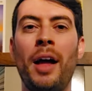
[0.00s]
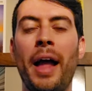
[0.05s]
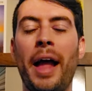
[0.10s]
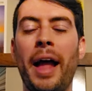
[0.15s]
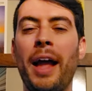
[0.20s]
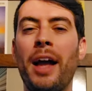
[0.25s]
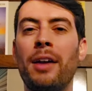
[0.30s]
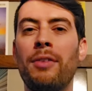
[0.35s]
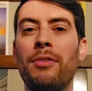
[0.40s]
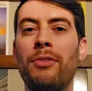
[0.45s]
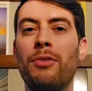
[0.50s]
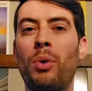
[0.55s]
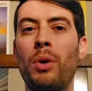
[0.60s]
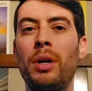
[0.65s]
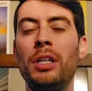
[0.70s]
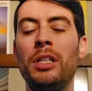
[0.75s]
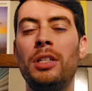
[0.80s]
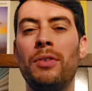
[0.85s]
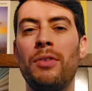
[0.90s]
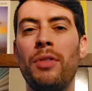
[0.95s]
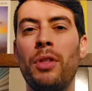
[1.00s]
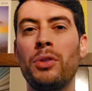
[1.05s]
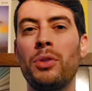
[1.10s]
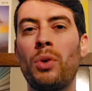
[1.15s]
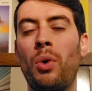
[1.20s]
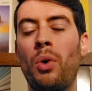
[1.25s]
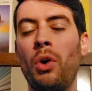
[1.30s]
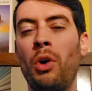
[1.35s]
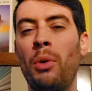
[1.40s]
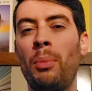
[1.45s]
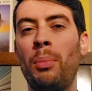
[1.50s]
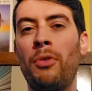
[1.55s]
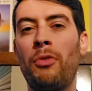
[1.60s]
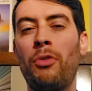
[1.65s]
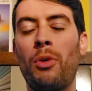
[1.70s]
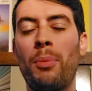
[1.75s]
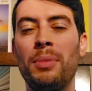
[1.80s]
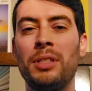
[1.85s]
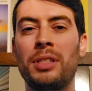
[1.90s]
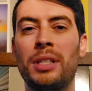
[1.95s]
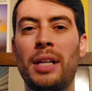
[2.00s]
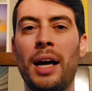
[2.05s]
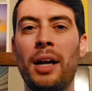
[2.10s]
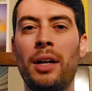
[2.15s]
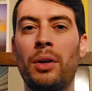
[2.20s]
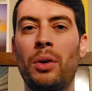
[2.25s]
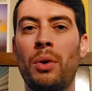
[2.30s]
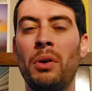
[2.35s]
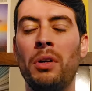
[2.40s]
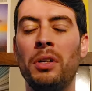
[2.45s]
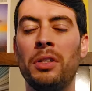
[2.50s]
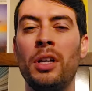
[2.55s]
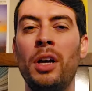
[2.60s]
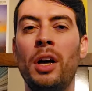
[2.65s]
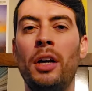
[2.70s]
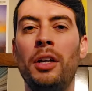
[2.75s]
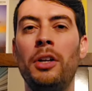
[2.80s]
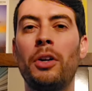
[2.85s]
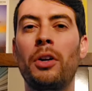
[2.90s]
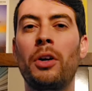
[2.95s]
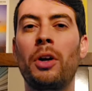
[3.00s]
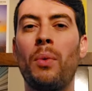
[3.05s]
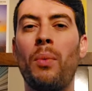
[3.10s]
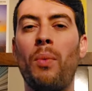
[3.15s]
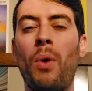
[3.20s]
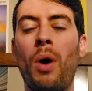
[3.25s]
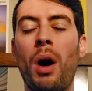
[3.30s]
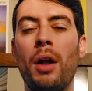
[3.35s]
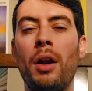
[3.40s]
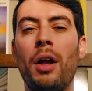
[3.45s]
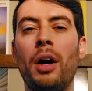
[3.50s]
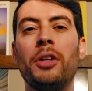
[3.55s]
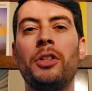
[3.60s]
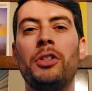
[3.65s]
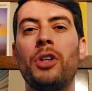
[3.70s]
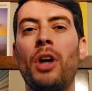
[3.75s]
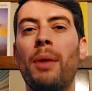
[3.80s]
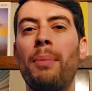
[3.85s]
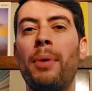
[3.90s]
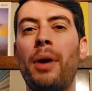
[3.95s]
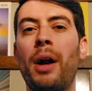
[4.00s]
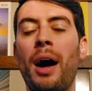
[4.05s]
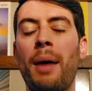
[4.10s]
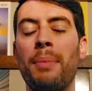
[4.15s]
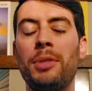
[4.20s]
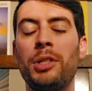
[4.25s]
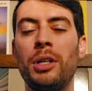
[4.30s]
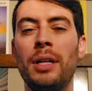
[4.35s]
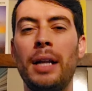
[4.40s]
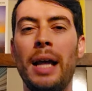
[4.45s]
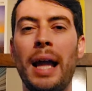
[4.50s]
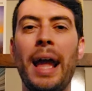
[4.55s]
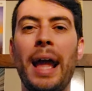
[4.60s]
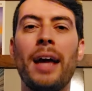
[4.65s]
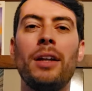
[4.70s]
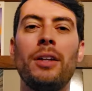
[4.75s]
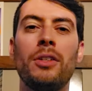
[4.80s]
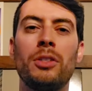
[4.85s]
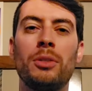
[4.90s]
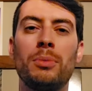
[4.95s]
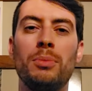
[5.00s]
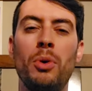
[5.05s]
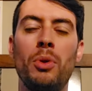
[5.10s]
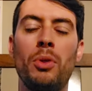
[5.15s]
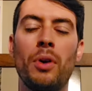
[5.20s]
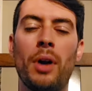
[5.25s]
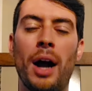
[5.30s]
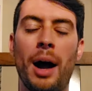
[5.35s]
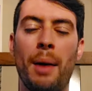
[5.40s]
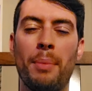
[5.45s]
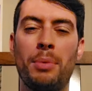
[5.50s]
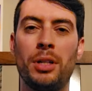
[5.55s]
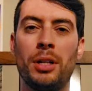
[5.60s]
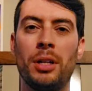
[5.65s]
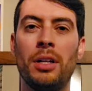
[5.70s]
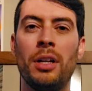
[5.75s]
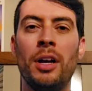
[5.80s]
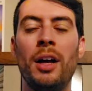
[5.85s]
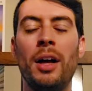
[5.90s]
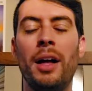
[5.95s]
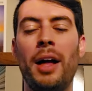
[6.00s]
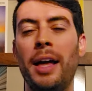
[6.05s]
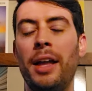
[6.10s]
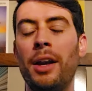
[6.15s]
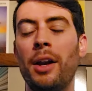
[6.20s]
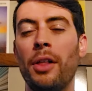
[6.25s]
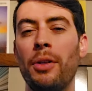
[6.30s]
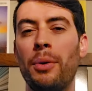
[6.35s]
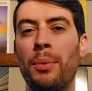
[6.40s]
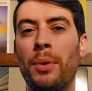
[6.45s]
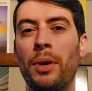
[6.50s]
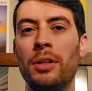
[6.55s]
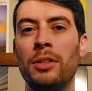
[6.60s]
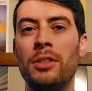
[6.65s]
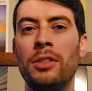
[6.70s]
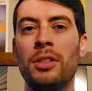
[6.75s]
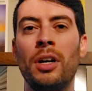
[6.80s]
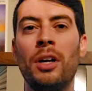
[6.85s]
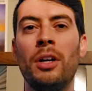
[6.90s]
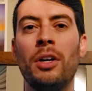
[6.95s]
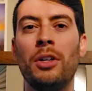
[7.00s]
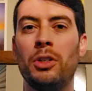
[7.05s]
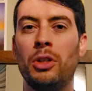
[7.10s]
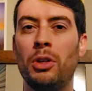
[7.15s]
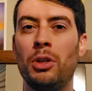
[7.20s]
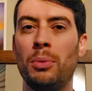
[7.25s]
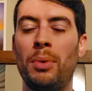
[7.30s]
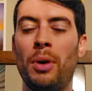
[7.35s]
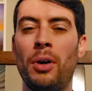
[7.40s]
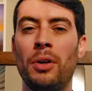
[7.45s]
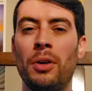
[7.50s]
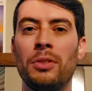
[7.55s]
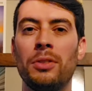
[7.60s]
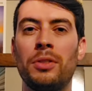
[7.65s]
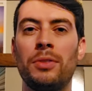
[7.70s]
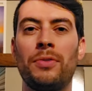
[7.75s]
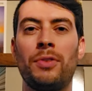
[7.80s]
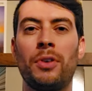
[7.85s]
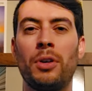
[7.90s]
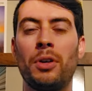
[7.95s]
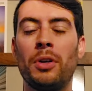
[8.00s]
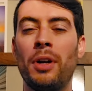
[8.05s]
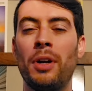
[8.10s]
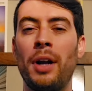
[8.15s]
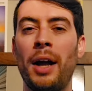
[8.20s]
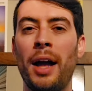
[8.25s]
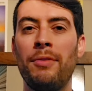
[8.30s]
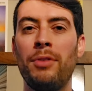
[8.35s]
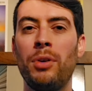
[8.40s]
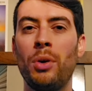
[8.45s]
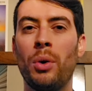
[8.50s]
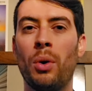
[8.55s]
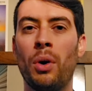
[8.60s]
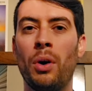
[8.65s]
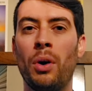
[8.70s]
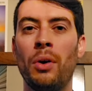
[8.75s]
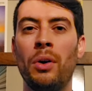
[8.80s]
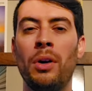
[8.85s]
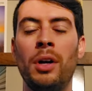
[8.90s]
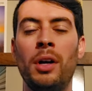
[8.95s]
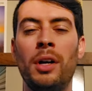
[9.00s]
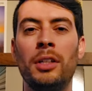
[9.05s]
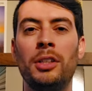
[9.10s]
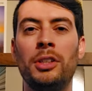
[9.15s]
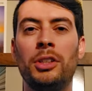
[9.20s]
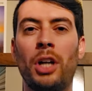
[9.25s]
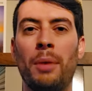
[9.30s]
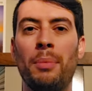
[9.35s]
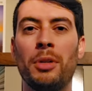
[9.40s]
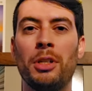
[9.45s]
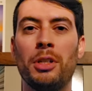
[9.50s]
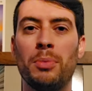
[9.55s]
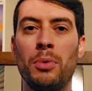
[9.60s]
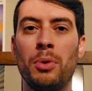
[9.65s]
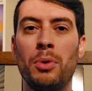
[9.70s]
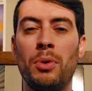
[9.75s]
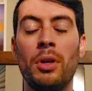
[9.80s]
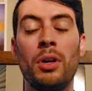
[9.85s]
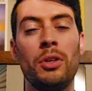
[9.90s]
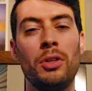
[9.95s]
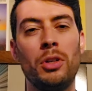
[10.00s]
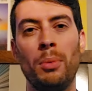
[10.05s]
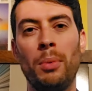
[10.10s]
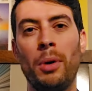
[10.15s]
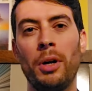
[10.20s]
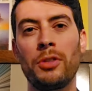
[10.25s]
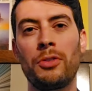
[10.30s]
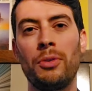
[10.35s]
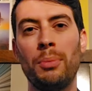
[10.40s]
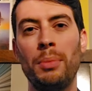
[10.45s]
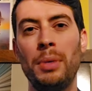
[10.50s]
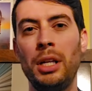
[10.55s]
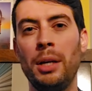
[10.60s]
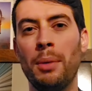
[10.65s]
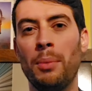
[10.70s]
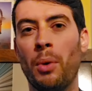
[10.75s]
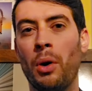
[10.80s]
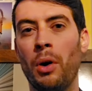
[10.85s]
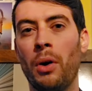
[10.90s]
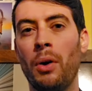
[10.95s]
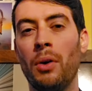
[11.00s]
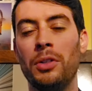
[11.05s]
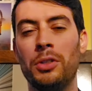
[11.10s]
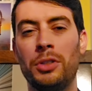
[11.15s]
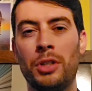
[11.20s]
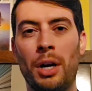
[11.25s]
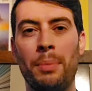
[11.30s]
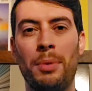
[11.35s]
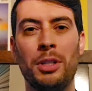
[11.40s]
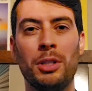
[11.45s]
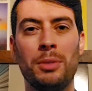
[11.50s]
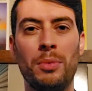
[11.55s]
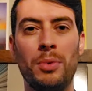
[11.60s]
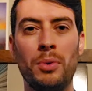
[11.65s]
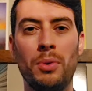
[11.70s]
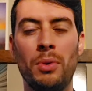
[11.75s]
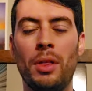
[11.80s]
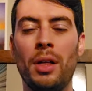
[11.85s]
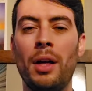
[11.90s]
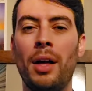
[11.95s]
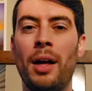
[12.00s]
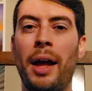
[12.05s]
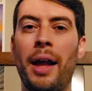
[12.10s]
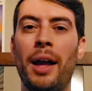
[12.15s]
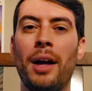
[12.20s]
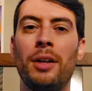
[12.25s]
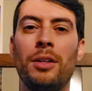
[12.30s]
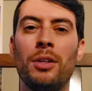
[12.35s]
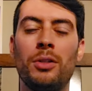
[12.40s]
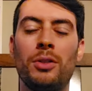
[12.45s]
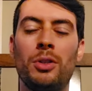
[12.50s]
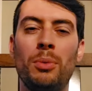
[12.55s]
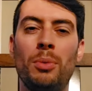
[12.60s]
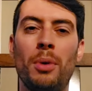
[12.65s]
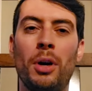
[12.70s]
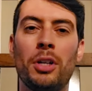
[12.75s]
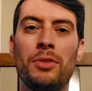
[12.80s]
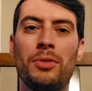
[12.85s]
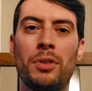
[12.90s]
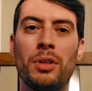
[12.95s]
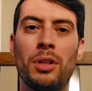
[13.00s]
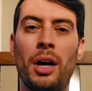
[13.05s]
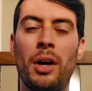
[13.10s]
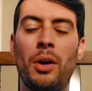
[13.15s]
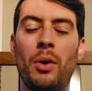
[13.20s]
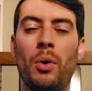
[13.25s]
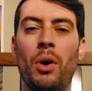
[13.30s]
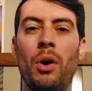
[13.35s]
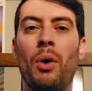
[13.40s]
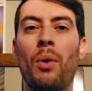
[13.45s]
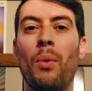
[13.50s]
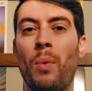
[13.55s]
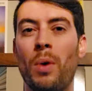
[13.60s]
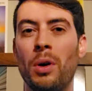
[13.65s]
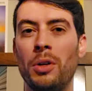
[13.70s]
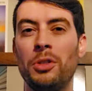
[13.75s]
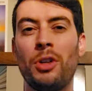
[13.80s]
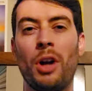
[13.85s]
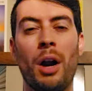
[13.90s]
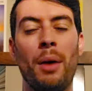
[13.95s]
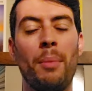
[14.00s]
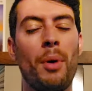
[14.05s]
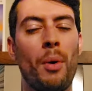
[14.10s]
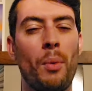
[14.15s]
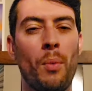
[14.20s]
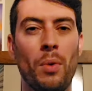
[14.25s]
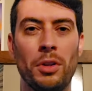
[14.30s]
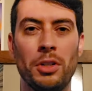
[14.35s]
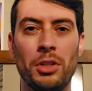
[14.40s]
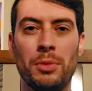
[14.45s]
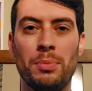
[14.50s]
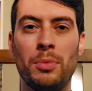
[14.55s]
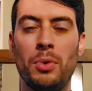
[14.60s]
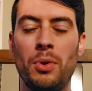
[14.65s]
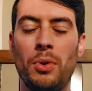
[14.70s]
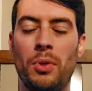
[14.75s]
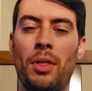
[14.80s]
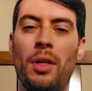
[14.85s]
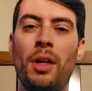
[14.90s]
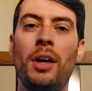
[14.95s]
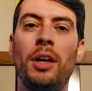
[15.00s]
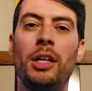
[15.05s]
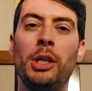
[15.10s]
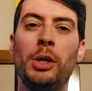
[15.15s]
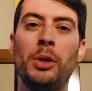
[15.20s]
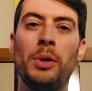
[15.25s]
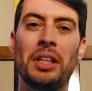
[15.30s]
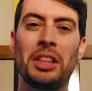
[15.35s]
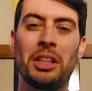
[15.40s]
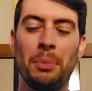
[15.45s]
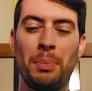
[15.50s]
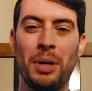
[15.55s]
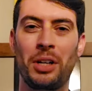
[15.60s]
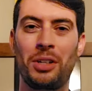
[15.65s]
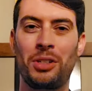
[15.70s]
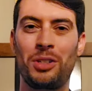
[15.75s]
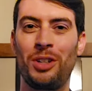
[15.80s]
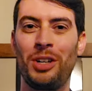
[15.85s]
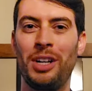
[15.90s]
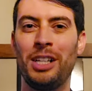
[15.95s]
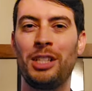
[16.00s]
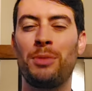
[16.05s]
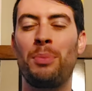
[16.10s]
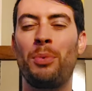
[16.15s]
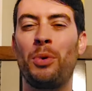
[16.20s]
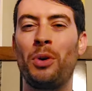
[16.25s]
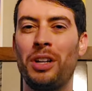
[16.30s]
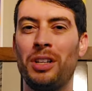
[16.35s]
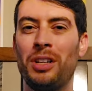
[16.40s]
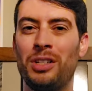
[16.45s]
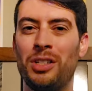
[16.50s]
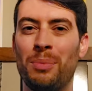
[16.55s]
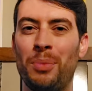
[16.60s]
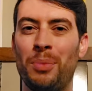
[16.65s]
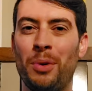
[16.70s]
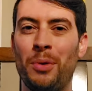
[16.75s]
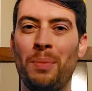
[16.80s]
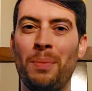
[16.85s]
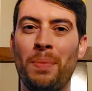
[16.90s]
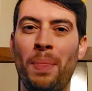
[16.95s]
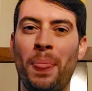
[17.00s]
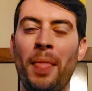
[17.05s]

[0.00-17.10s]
And for each of those oil performance categories, you're going to want a sharper option and a smoother option. In other words, 2 balls for heavy oil, sharp and smooth, 2 balls for medium oil, sharp and smooth, and 2 balls for light oil, 1 sharp, 1 smooth. You get the picture, it's pretty simple.